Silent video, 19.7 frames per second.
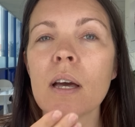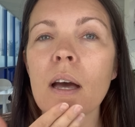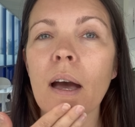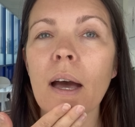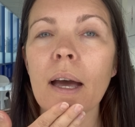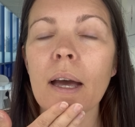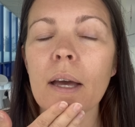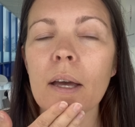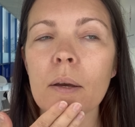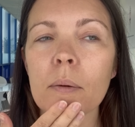
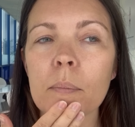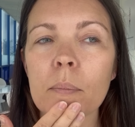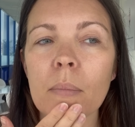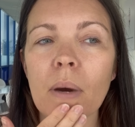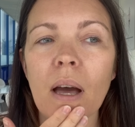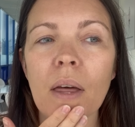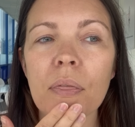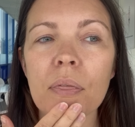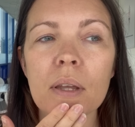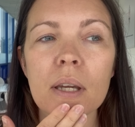
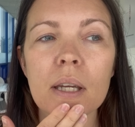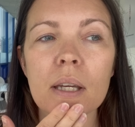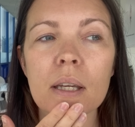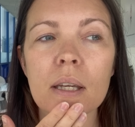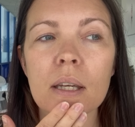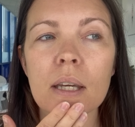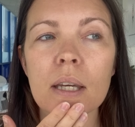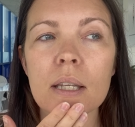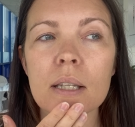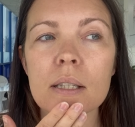I
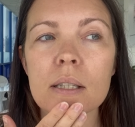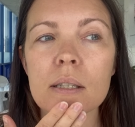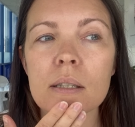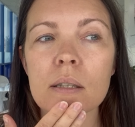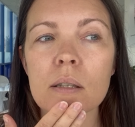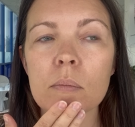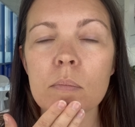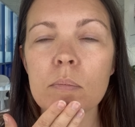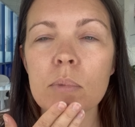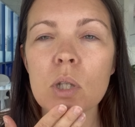think it's
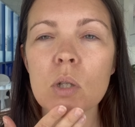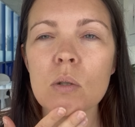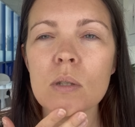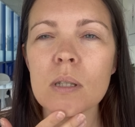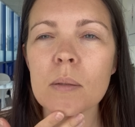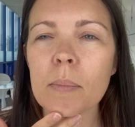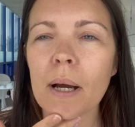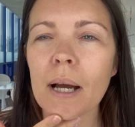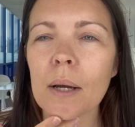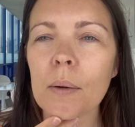the
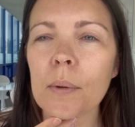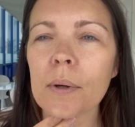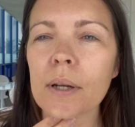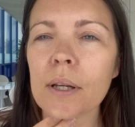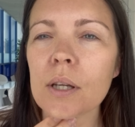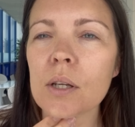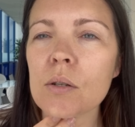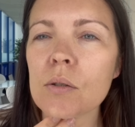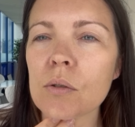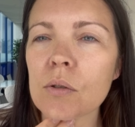Beauty Pie one I
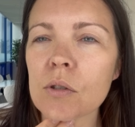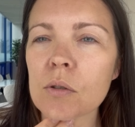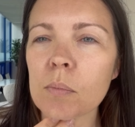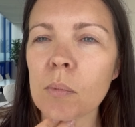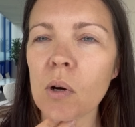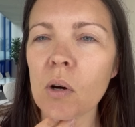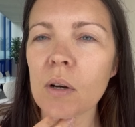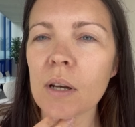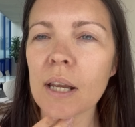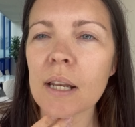used this
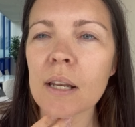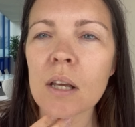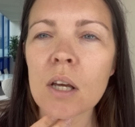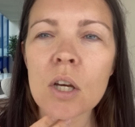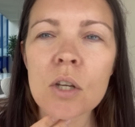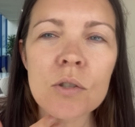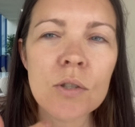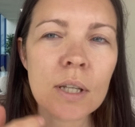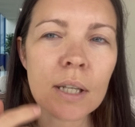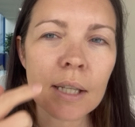morning.
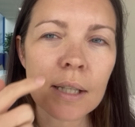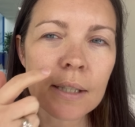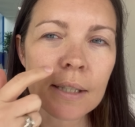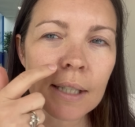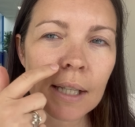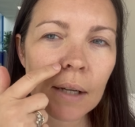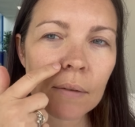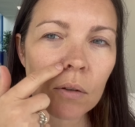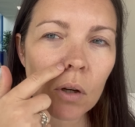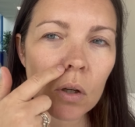So you can see
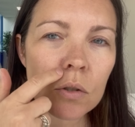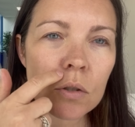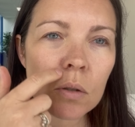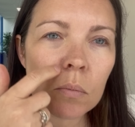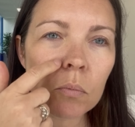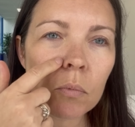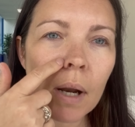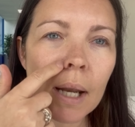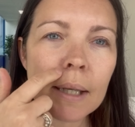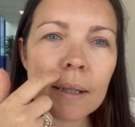I've got
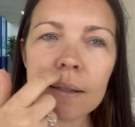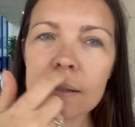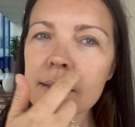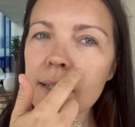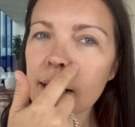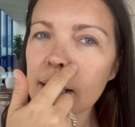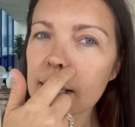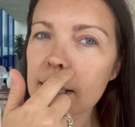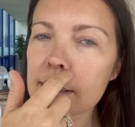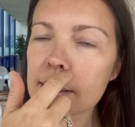some redness
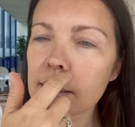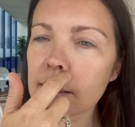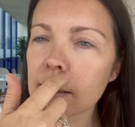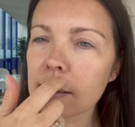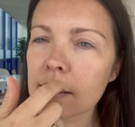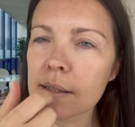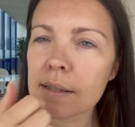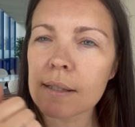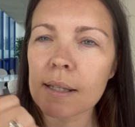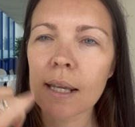I need to
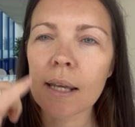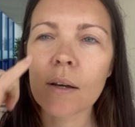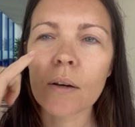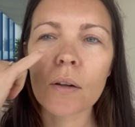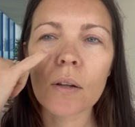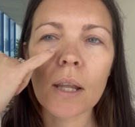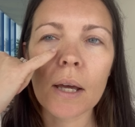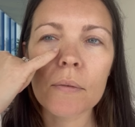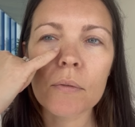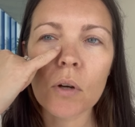
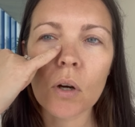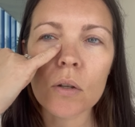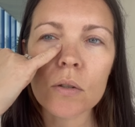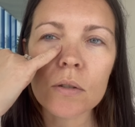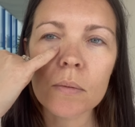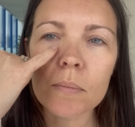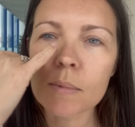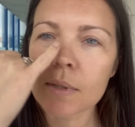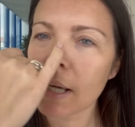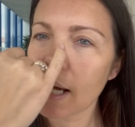conceal. I've got
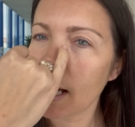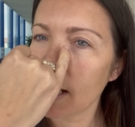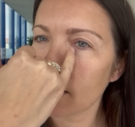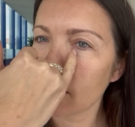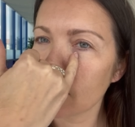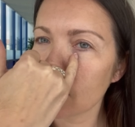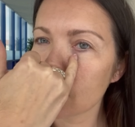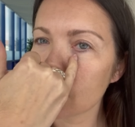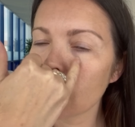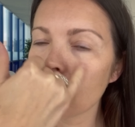some
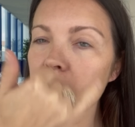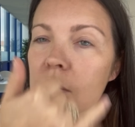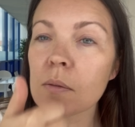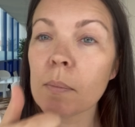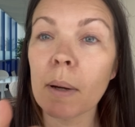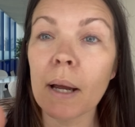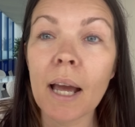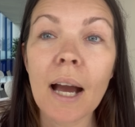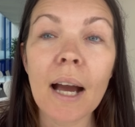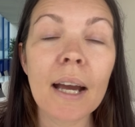darkness under
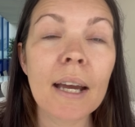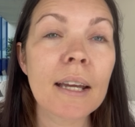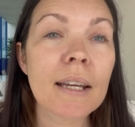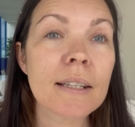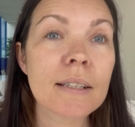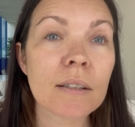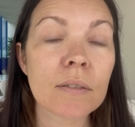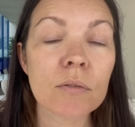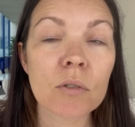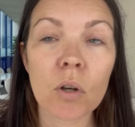my
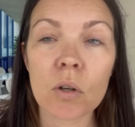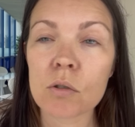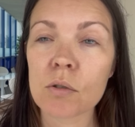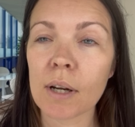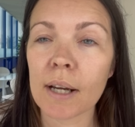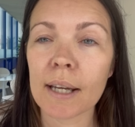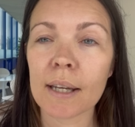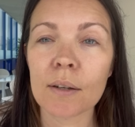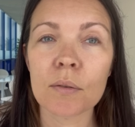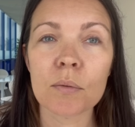eyes. I've not
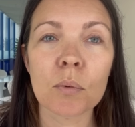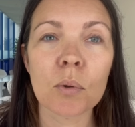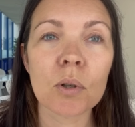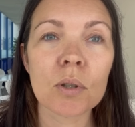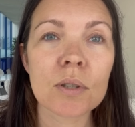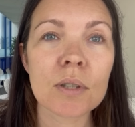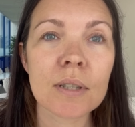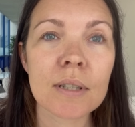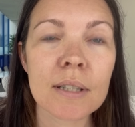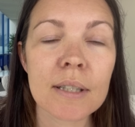drank enough
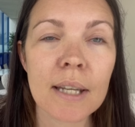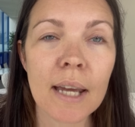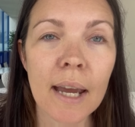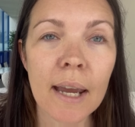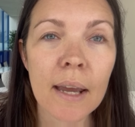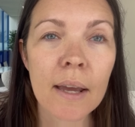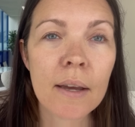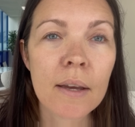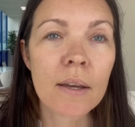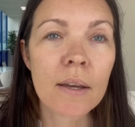water
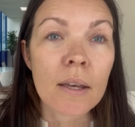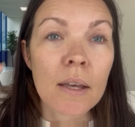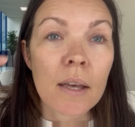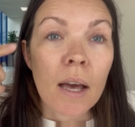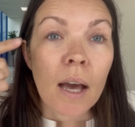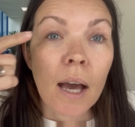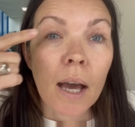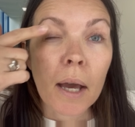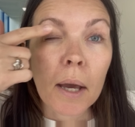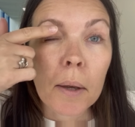today.
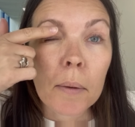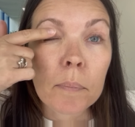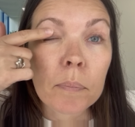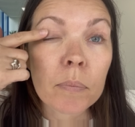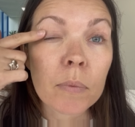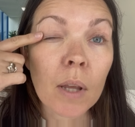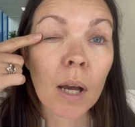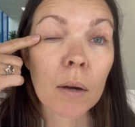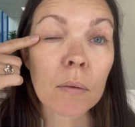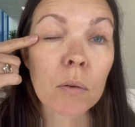
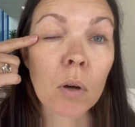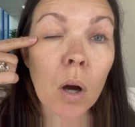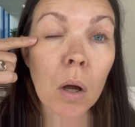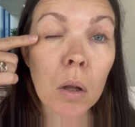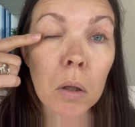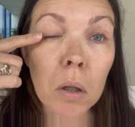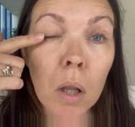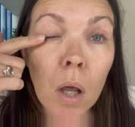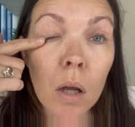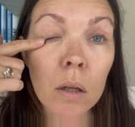I've
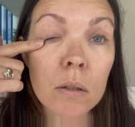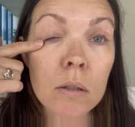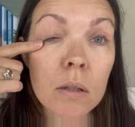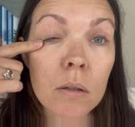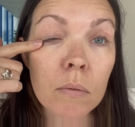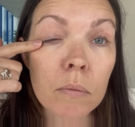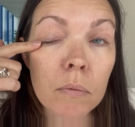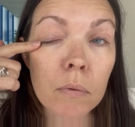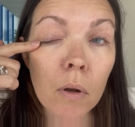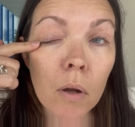got lots
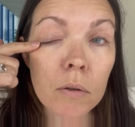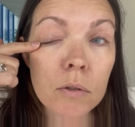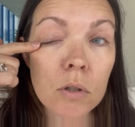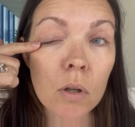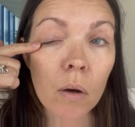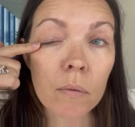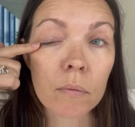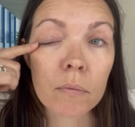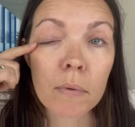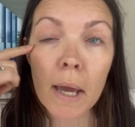of
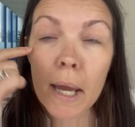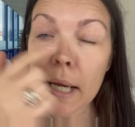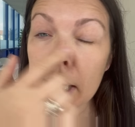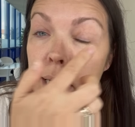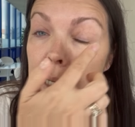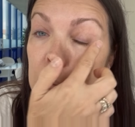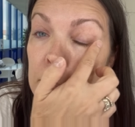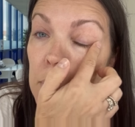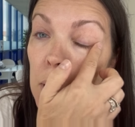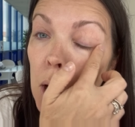sort of
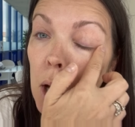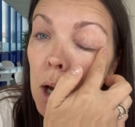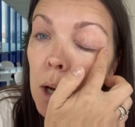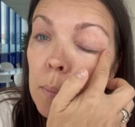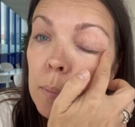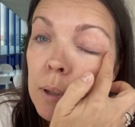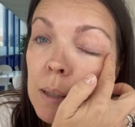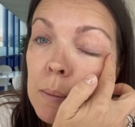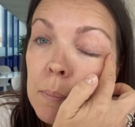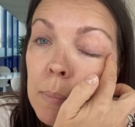veiny
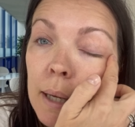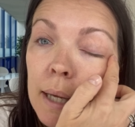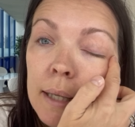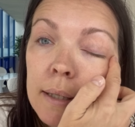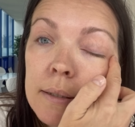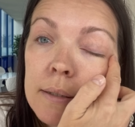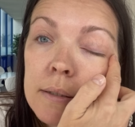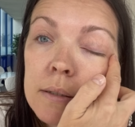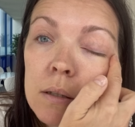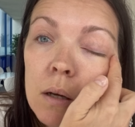purpley
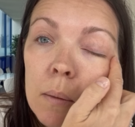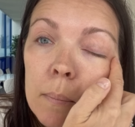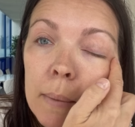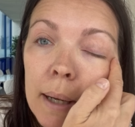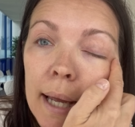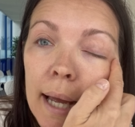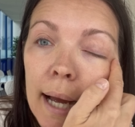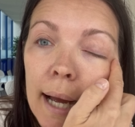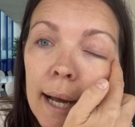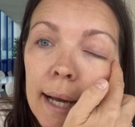bits on
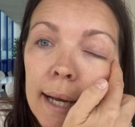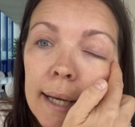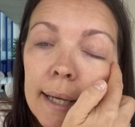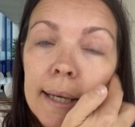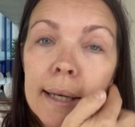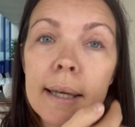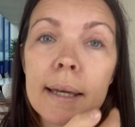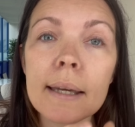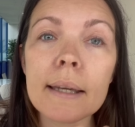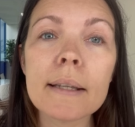my
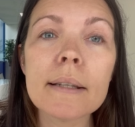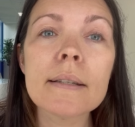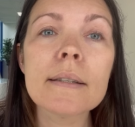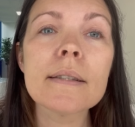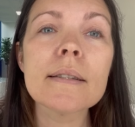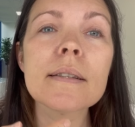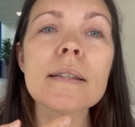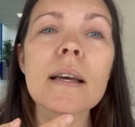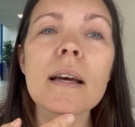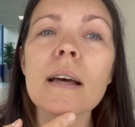
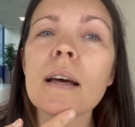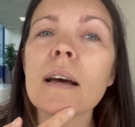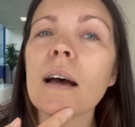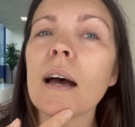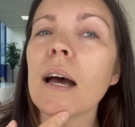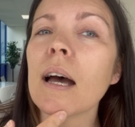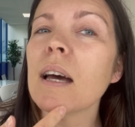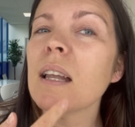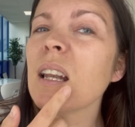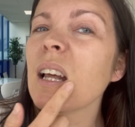eyelids
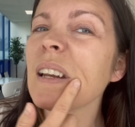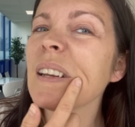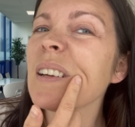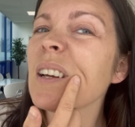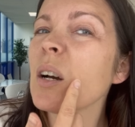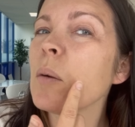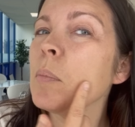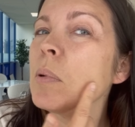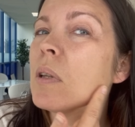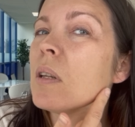and a
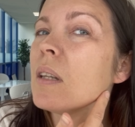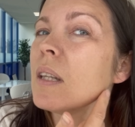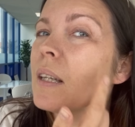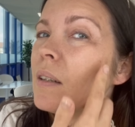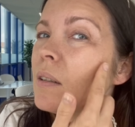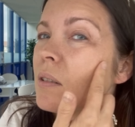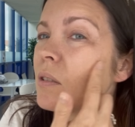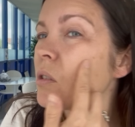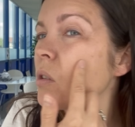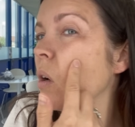couple of
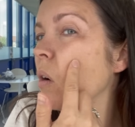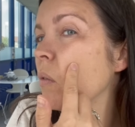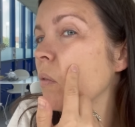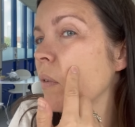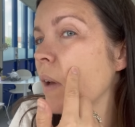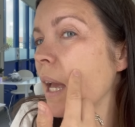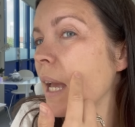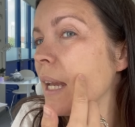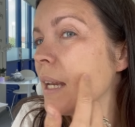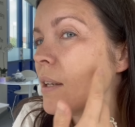little sort of
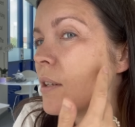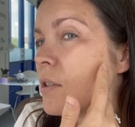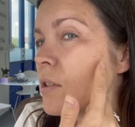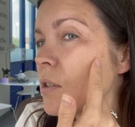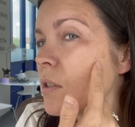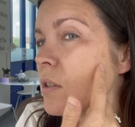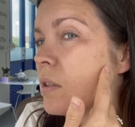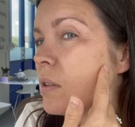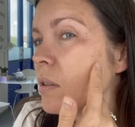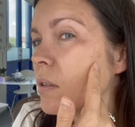
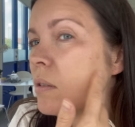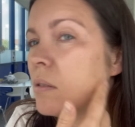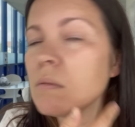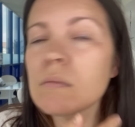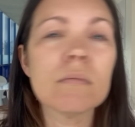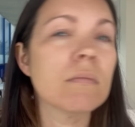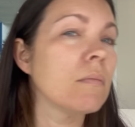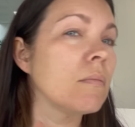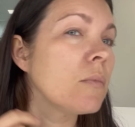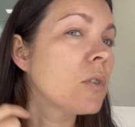age
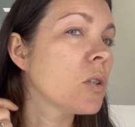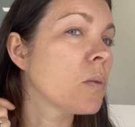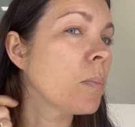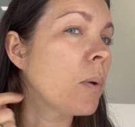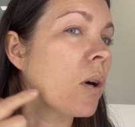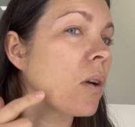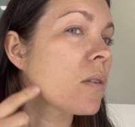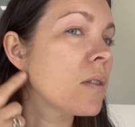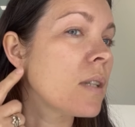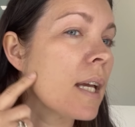
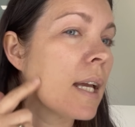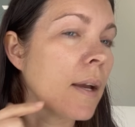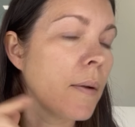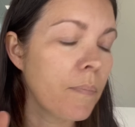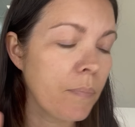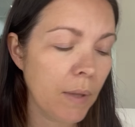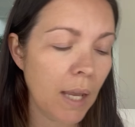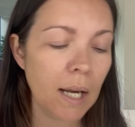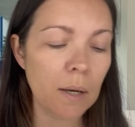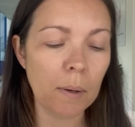spots here.
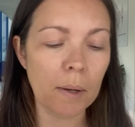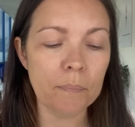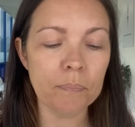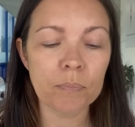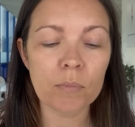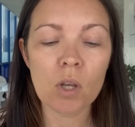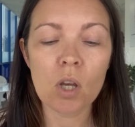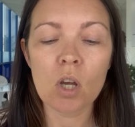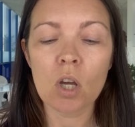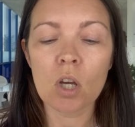Anyway,
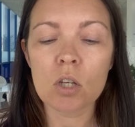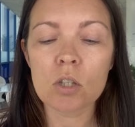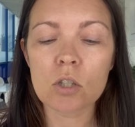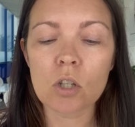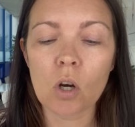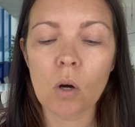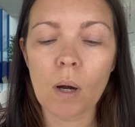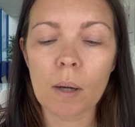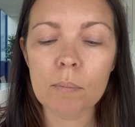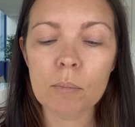
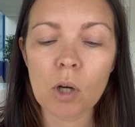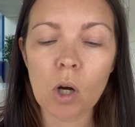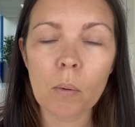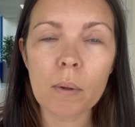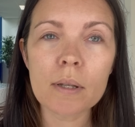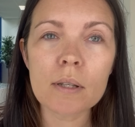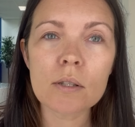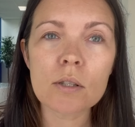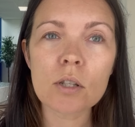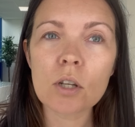so I'm
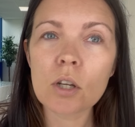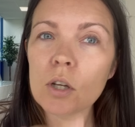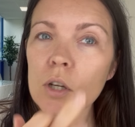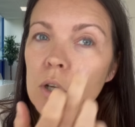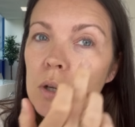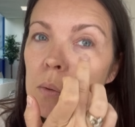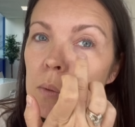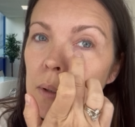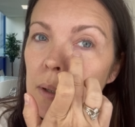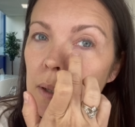going
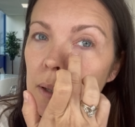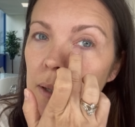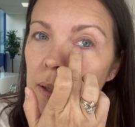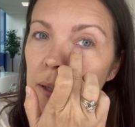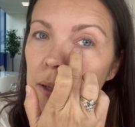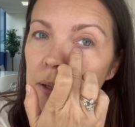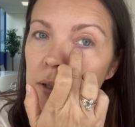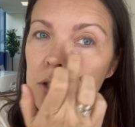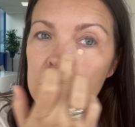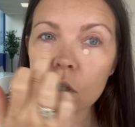to
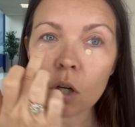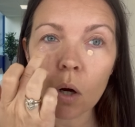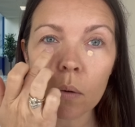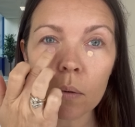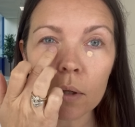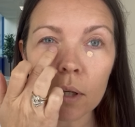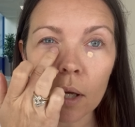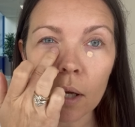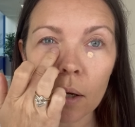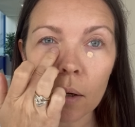show
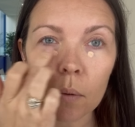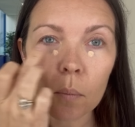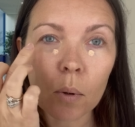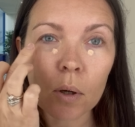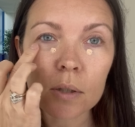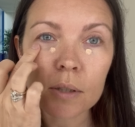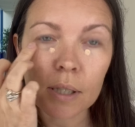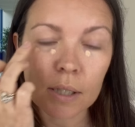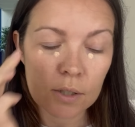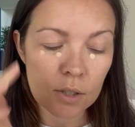you
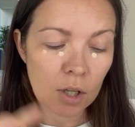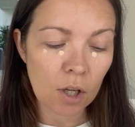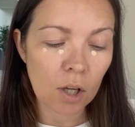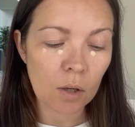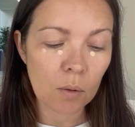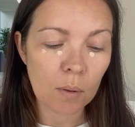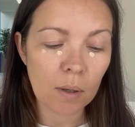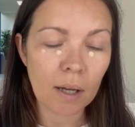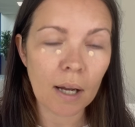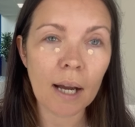what I do.